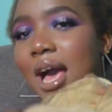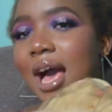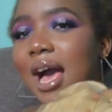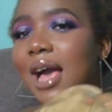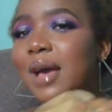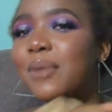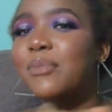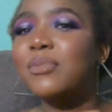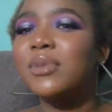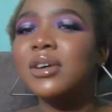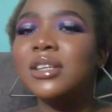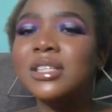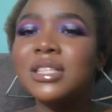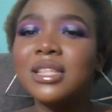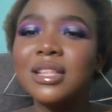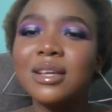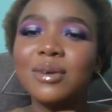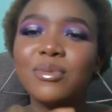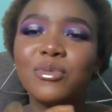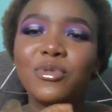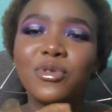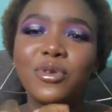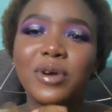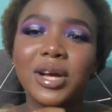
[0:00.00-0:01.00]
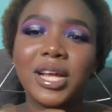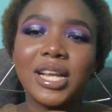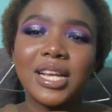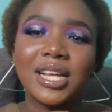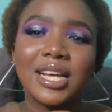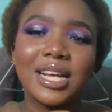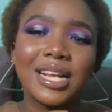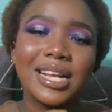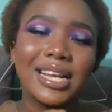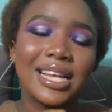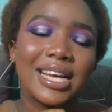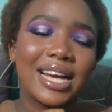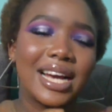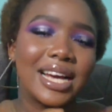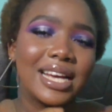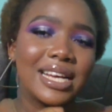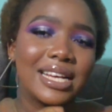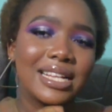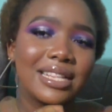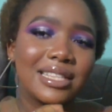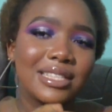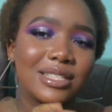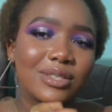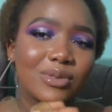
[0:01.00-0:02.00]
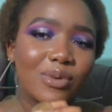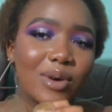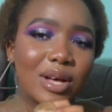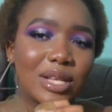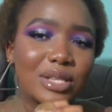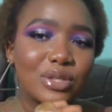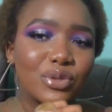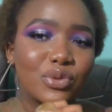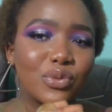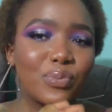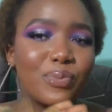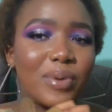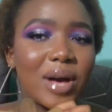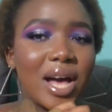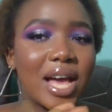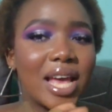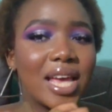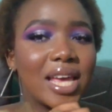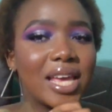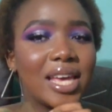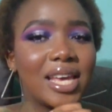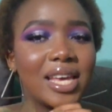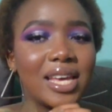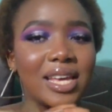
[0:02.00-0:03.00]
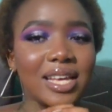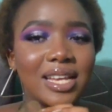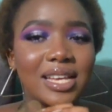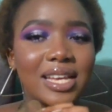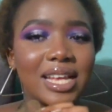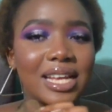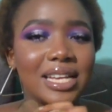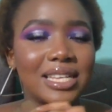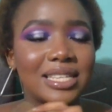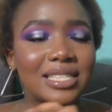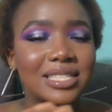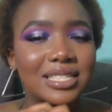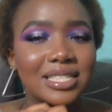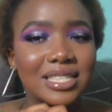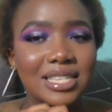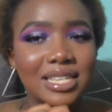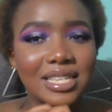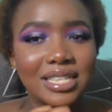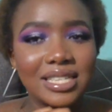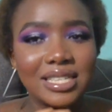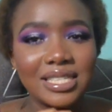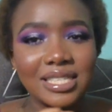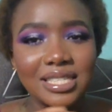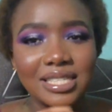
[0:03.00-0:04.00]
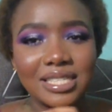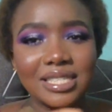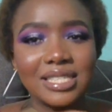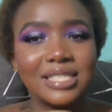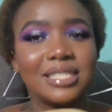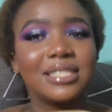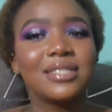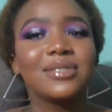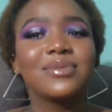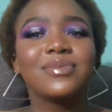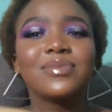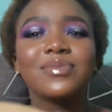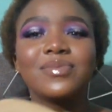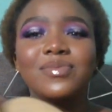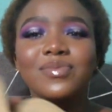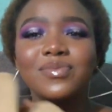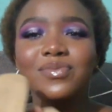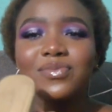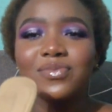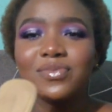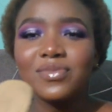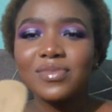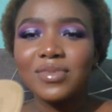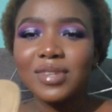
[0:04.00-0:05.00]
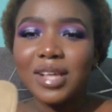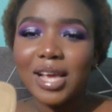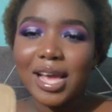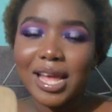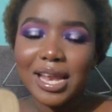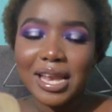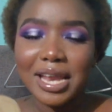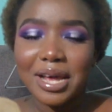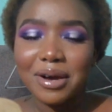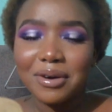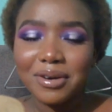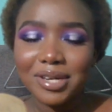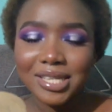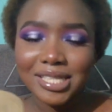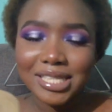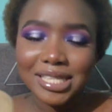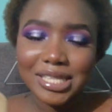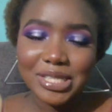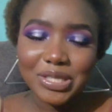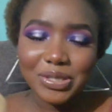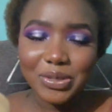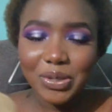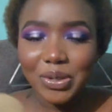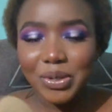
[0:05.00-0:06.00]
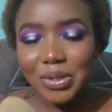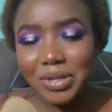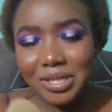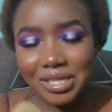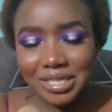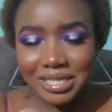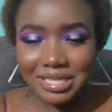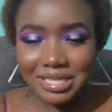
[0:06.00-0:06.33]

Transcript: i bought them when clear heels were super in and trendy and i wanted to look